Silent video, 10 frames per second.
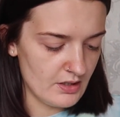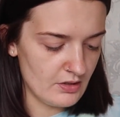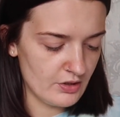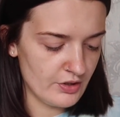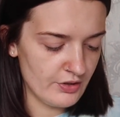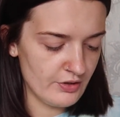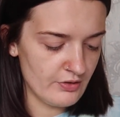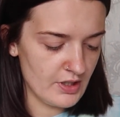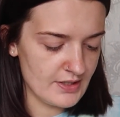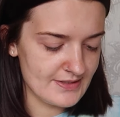
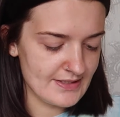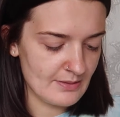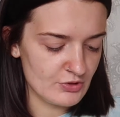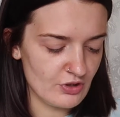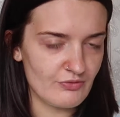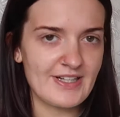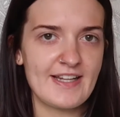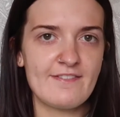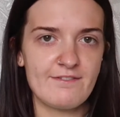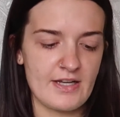Lakura Snapshot
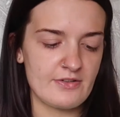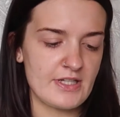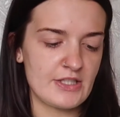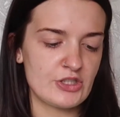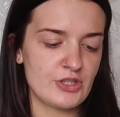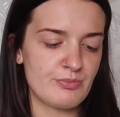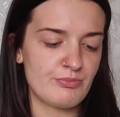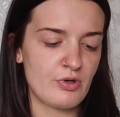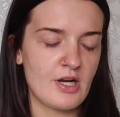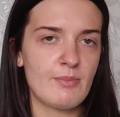Ready Foundation
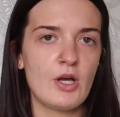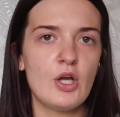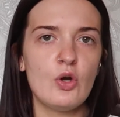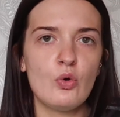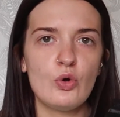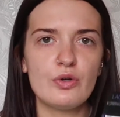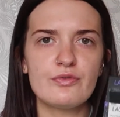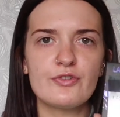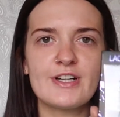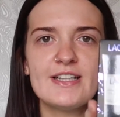Primer Oil
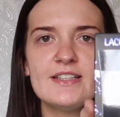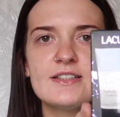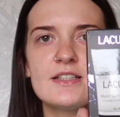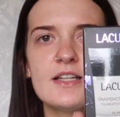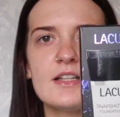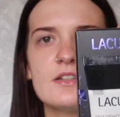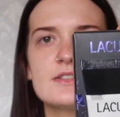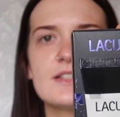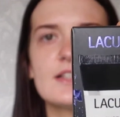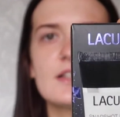Free, and it
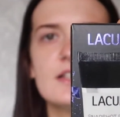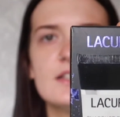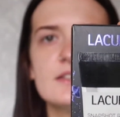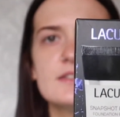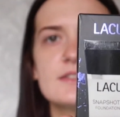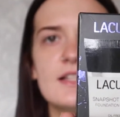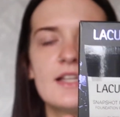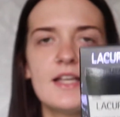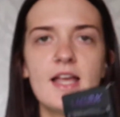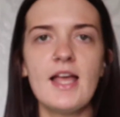looks like this.
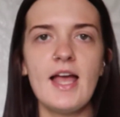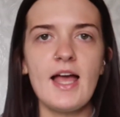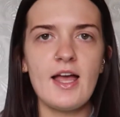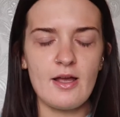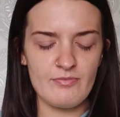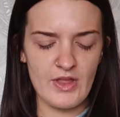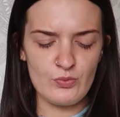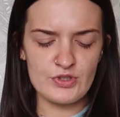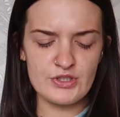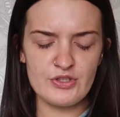There
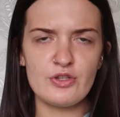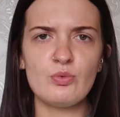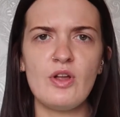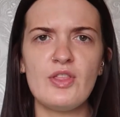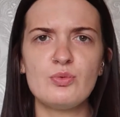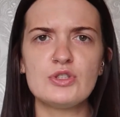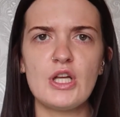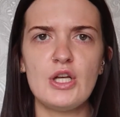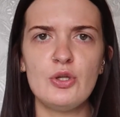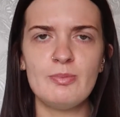was another one that was
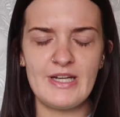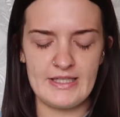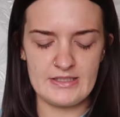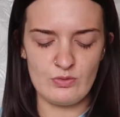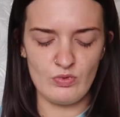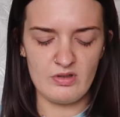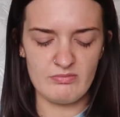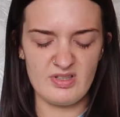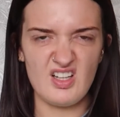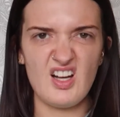illuminating
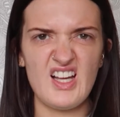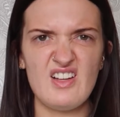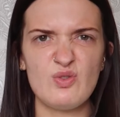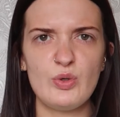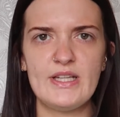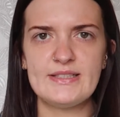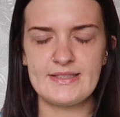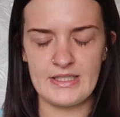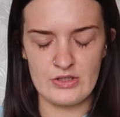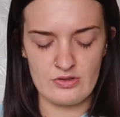one, but I have oily
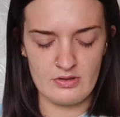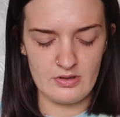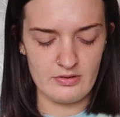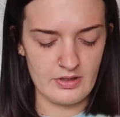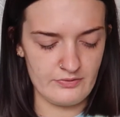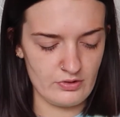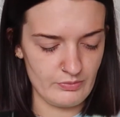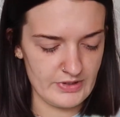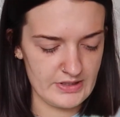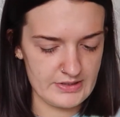skin, so I've
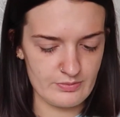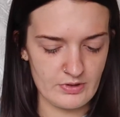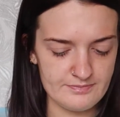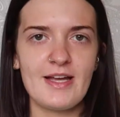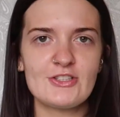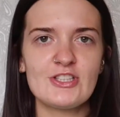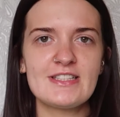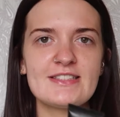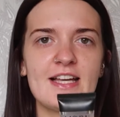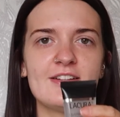gone with this one. As you
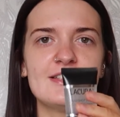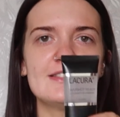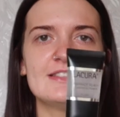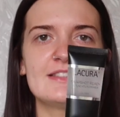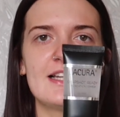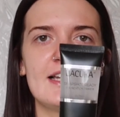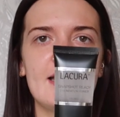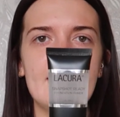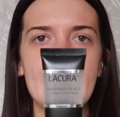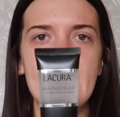can tell, this is
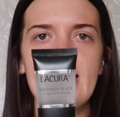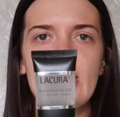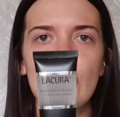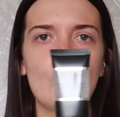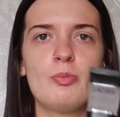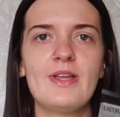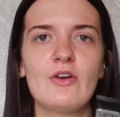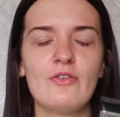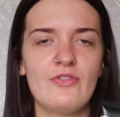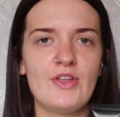clearly a
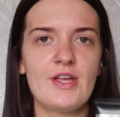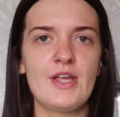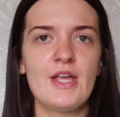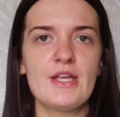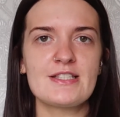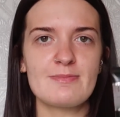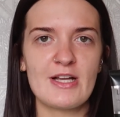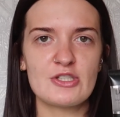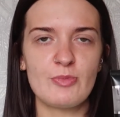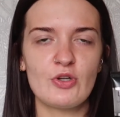copy of the
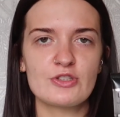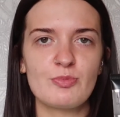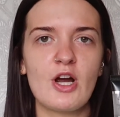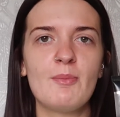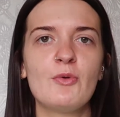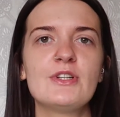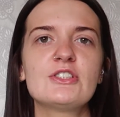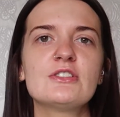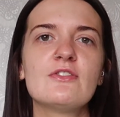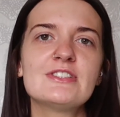Smashbox primer,
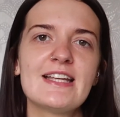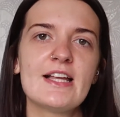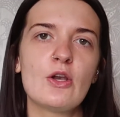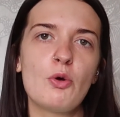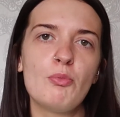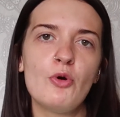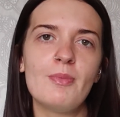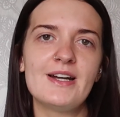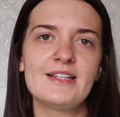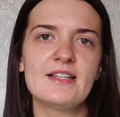which is obviously a lot more
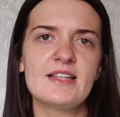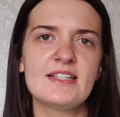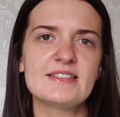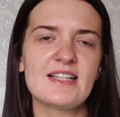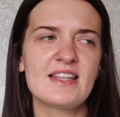money than this.